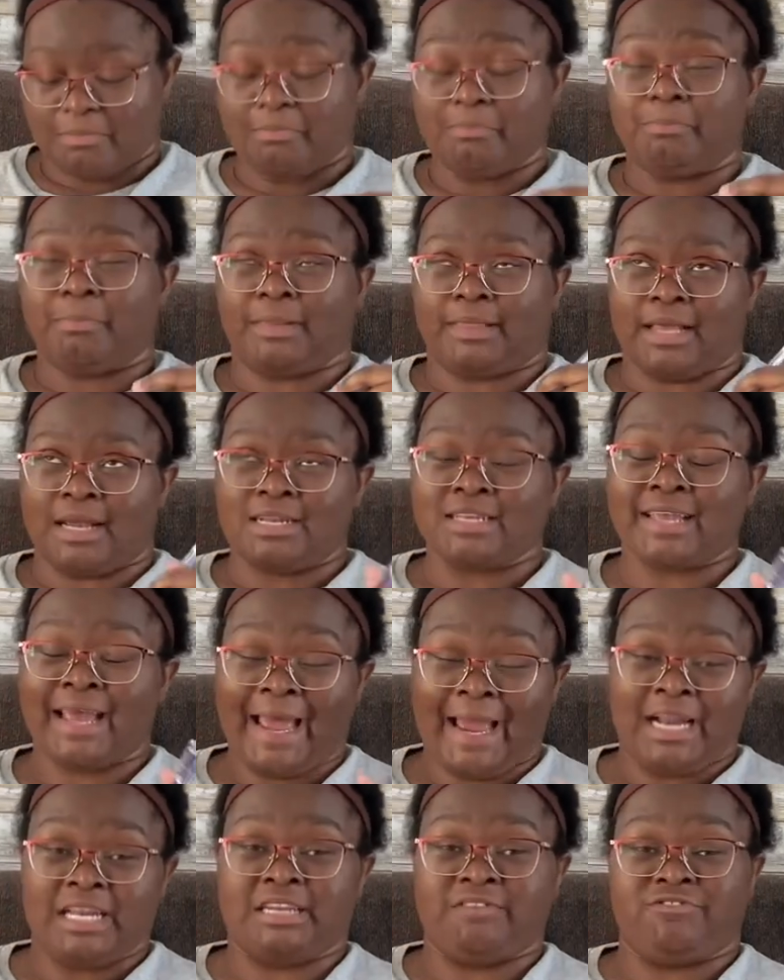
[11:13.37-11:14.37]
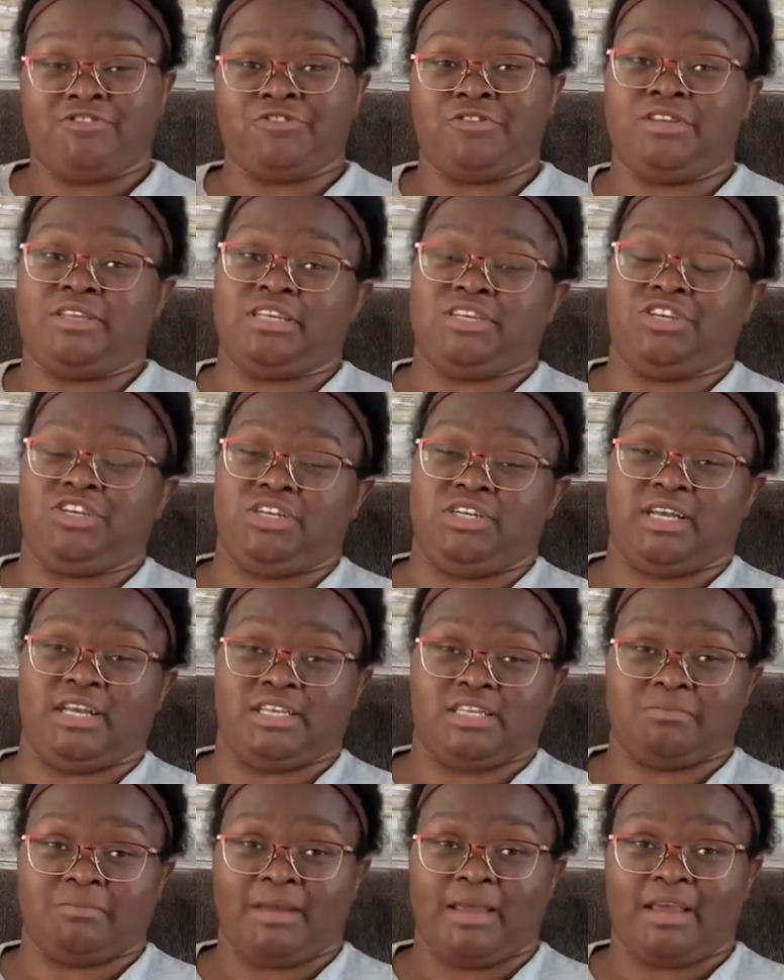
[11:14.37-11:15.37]
But that is an active choice that she
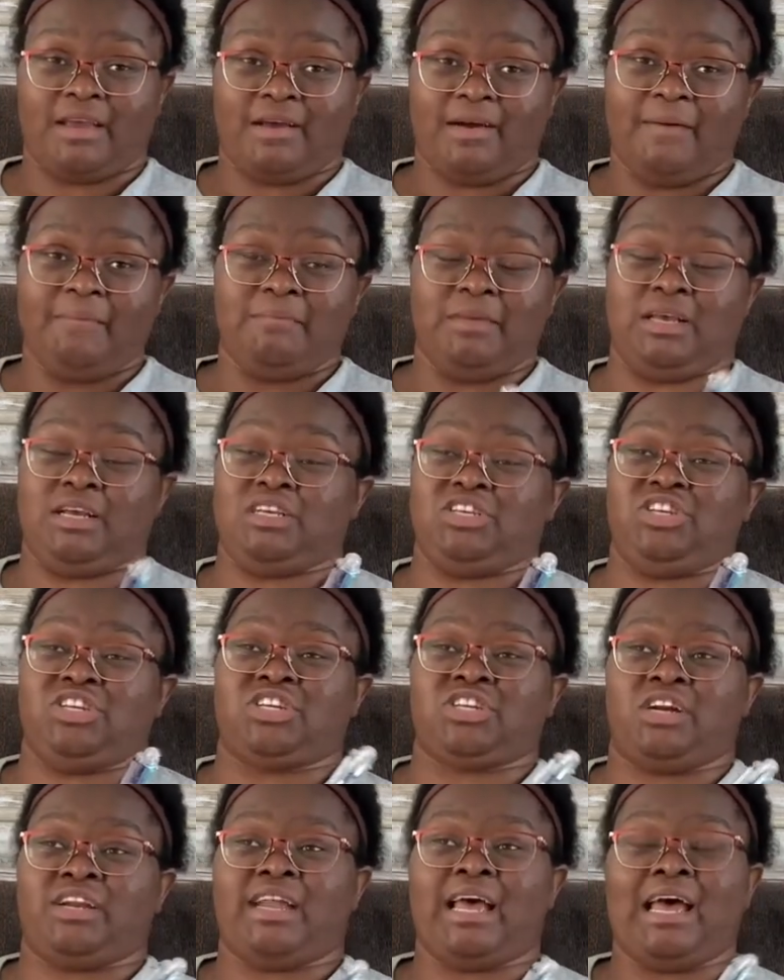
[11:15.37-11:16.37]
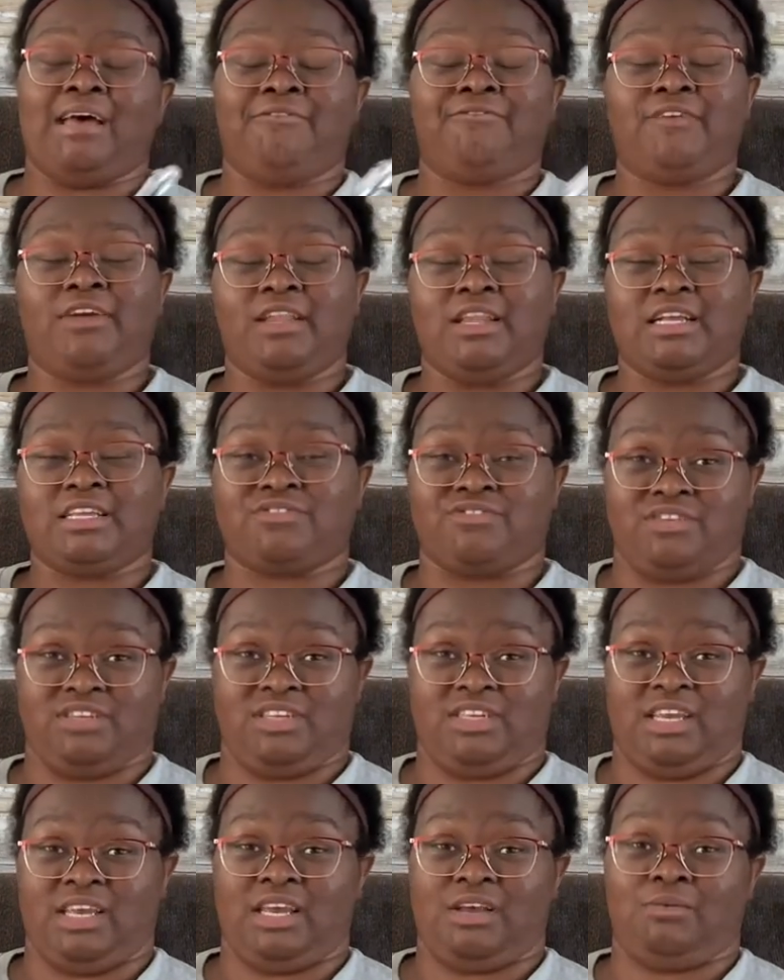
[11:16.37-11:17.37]
does make, because she's starting to have feelings for
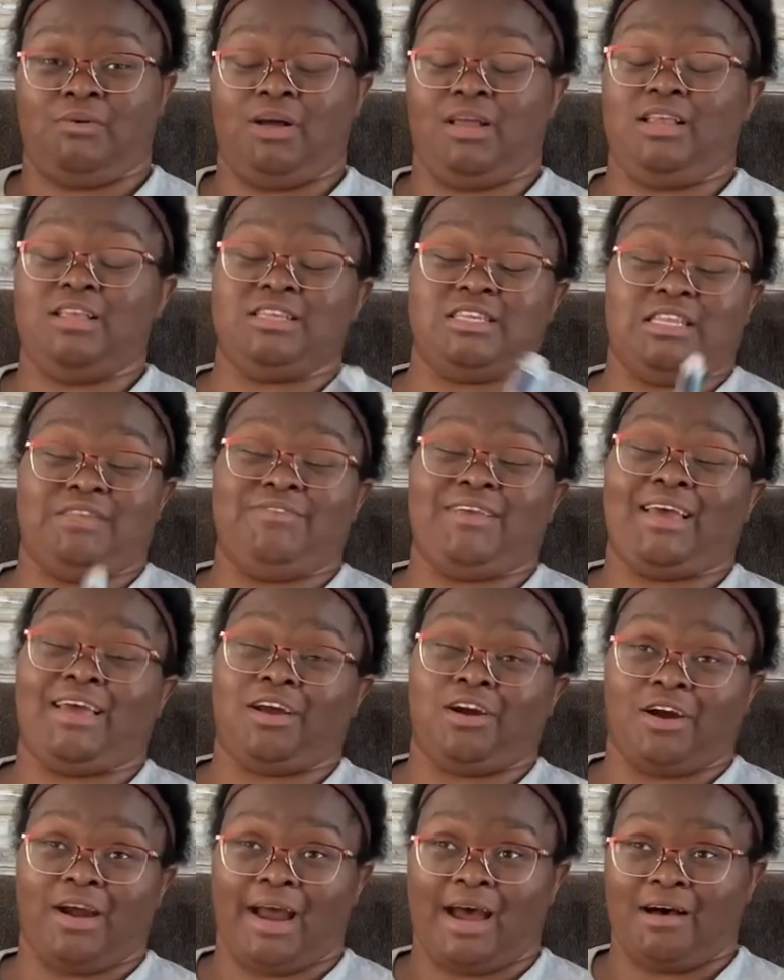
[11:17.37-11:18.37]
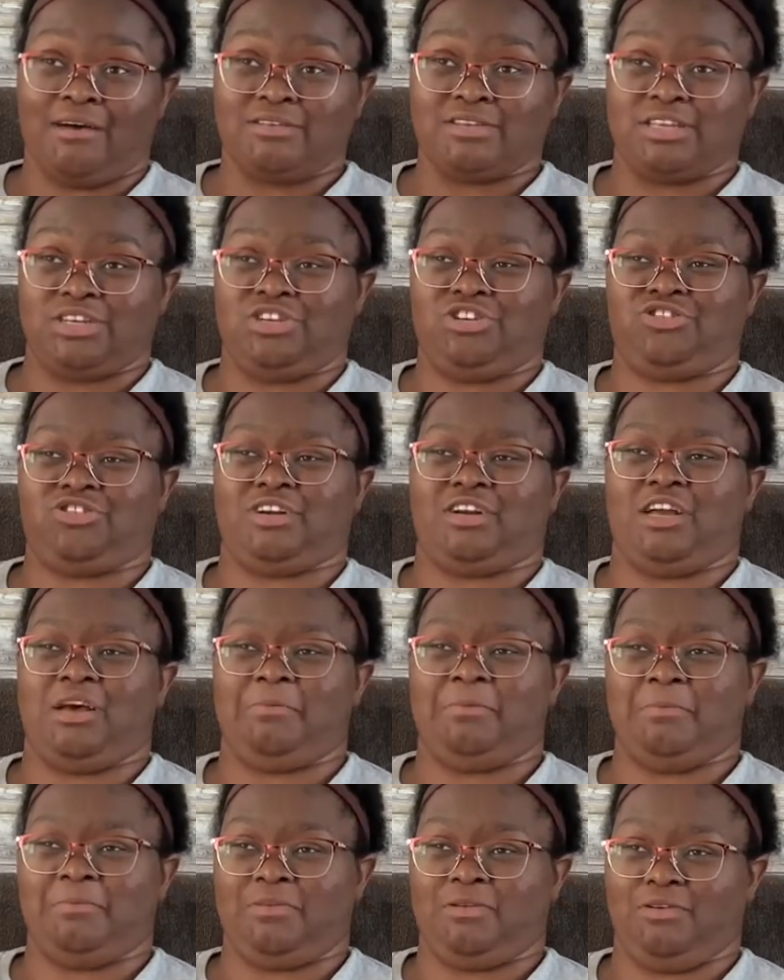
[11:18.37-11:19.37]
Zig while he's living at her house, and she's trying to help
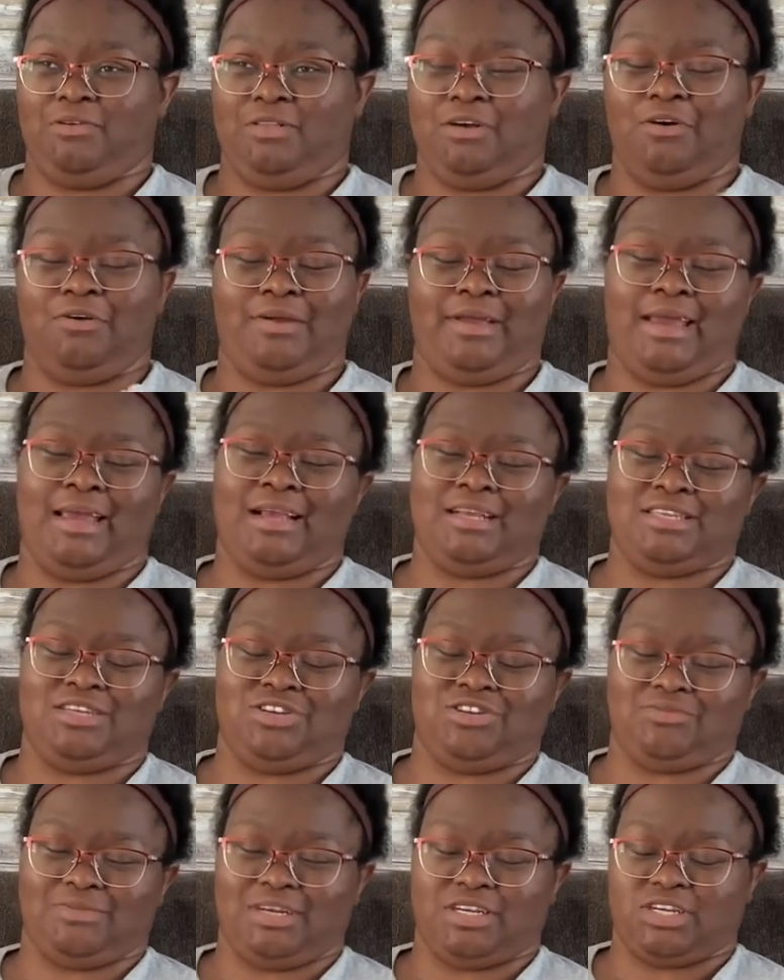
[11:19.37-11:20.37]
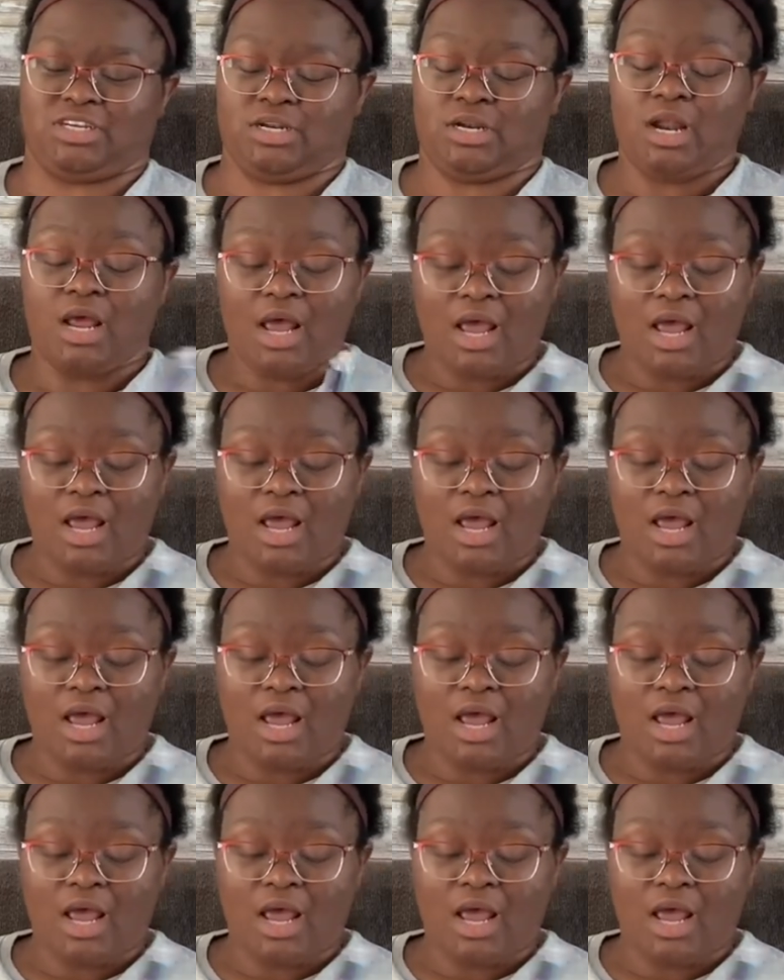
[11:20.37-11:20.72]
him through the whole gang situation.